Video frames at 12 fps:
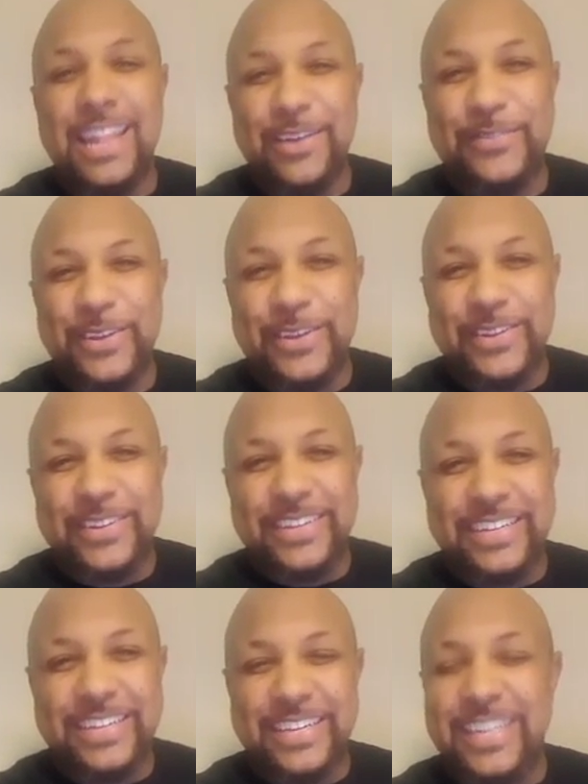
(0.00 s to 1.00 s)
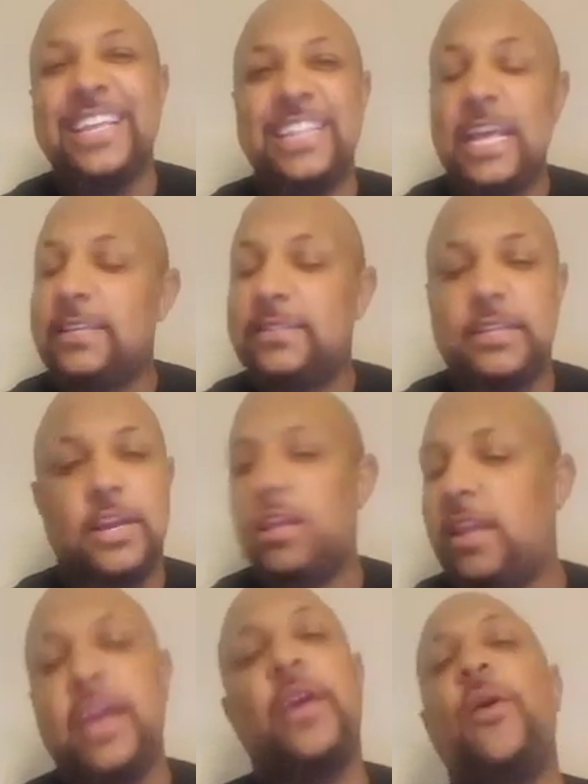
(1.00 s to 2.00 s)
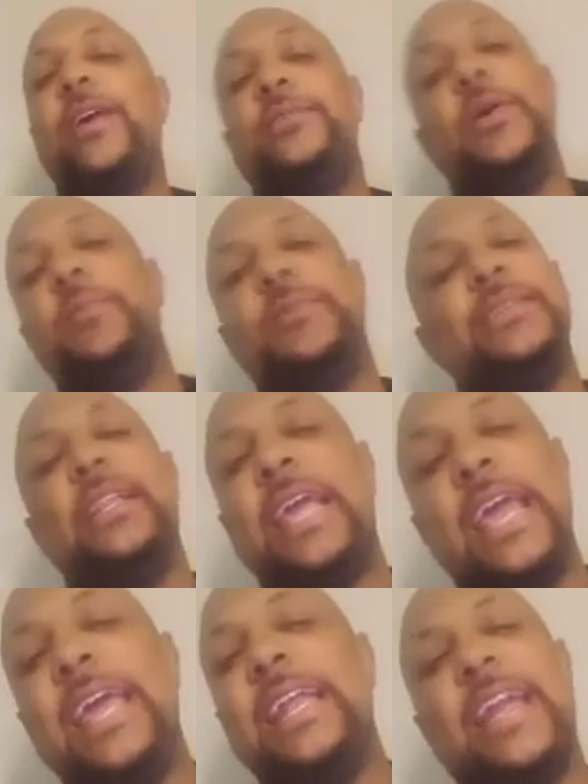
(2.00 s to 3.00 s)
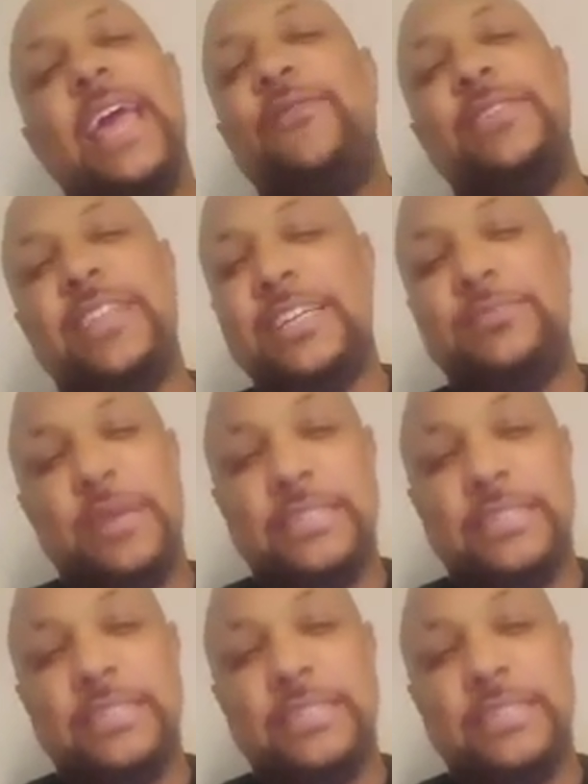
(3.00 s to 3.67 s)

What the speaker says: I love you. That cracks me up because at the end of every text